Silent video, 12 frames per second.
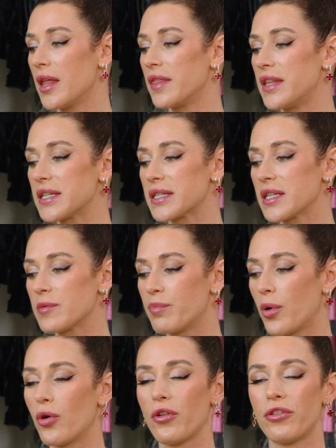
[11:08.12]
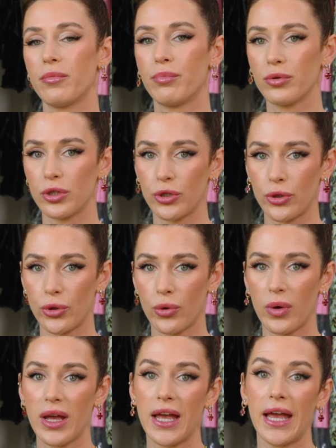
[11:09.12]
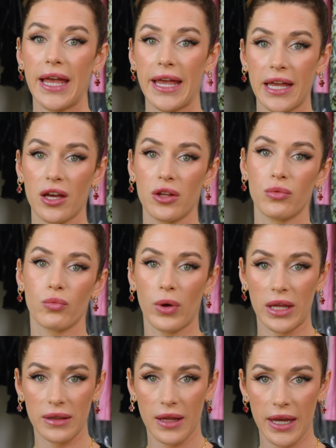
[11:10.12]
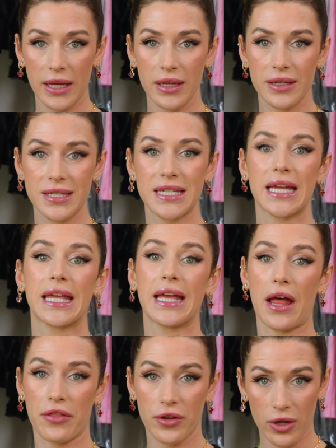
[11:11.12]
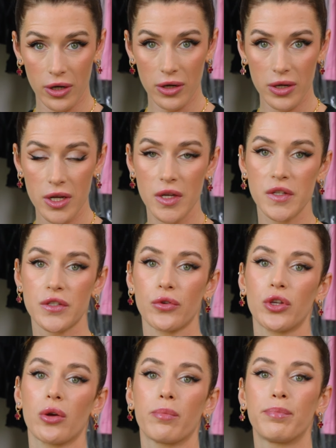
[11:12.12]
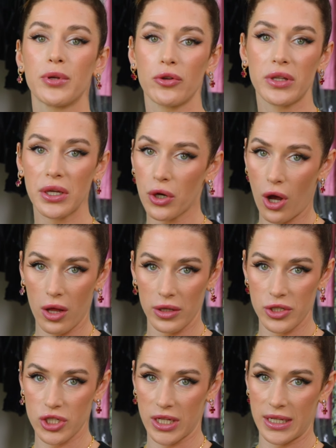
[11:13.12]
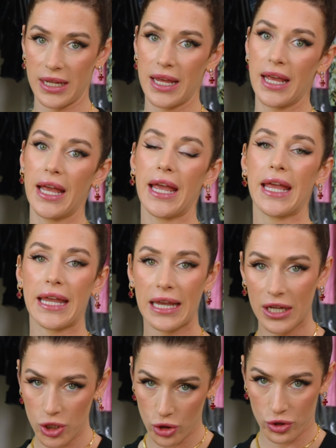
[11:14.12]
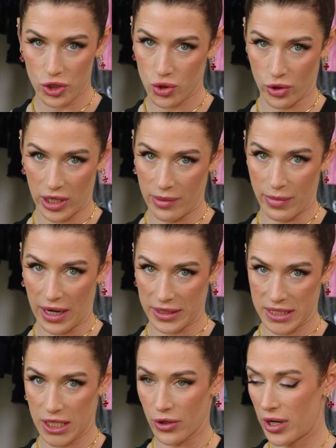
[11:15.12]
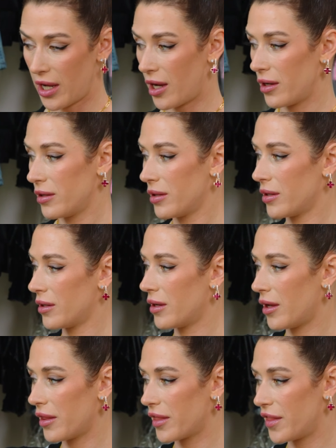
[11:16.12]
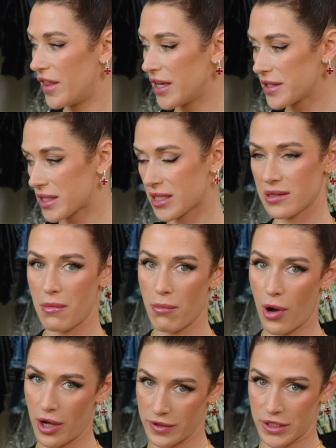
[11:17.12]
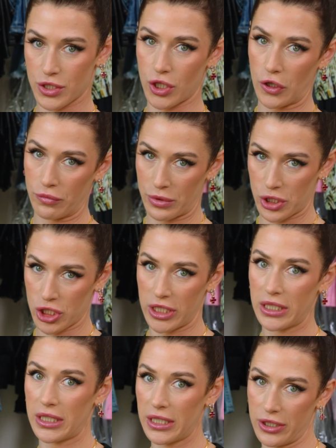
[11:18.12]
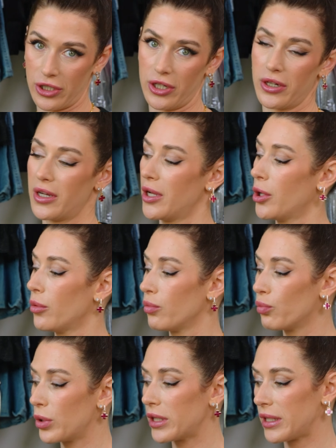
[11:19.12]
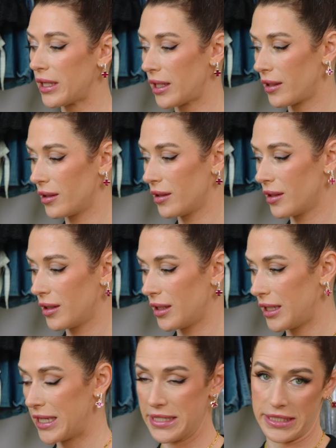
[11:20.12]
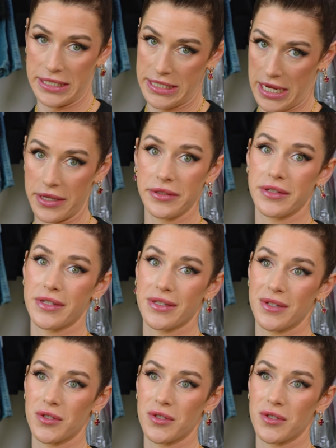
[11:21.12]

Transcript: This is both blue and red light together, so you're building collagen and you're destroying bacteria. This monster of machine here really is intense.